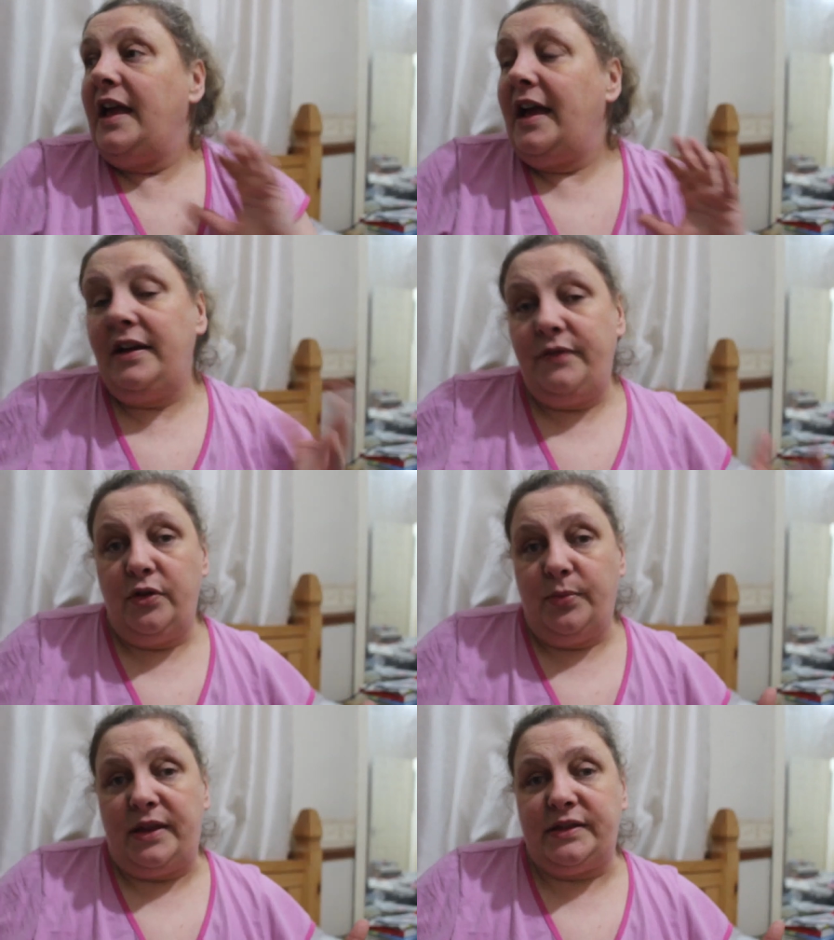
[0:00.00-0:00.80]
And even
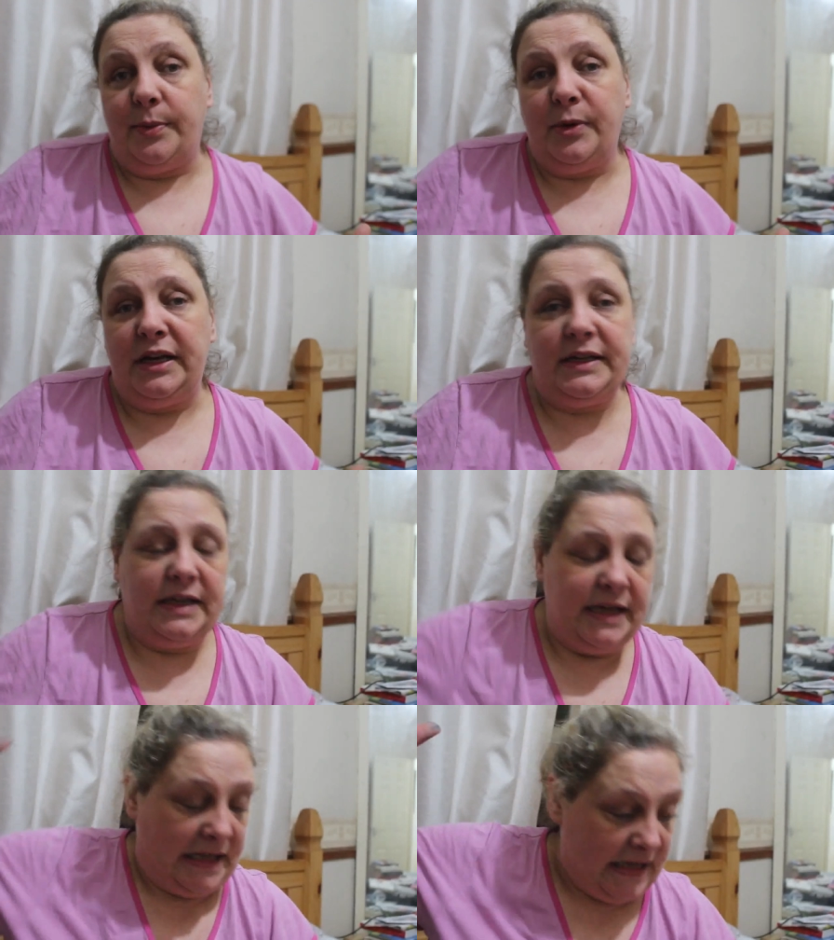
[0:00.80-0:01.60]
though the weather's not brilliant,
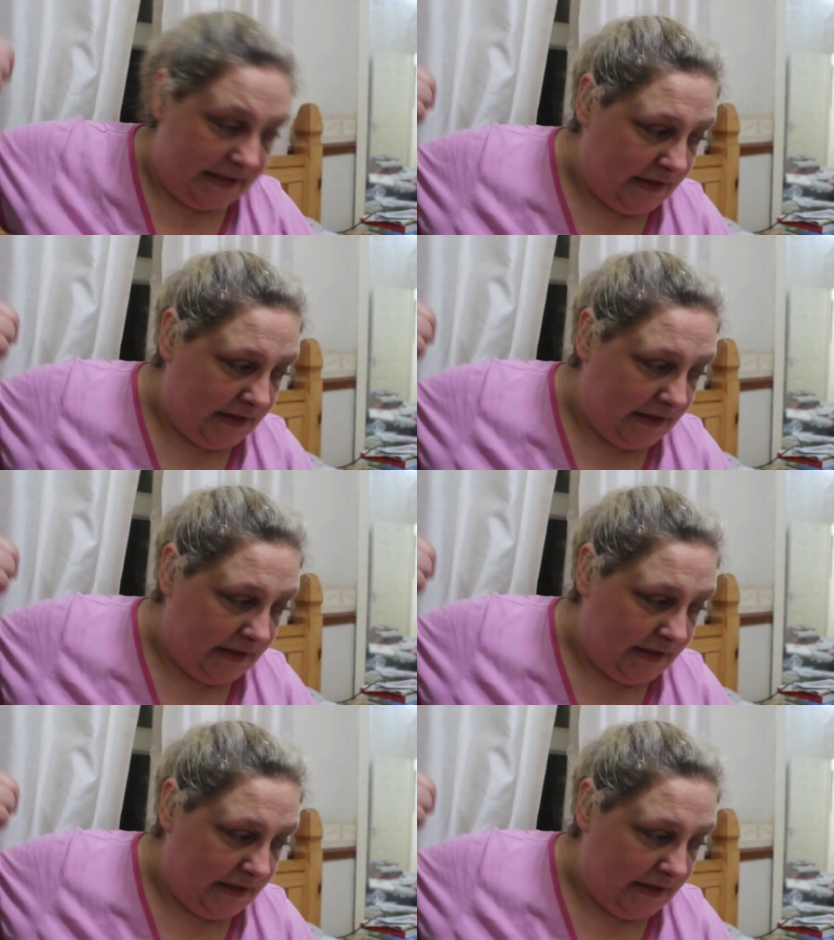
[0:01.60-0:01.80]
there's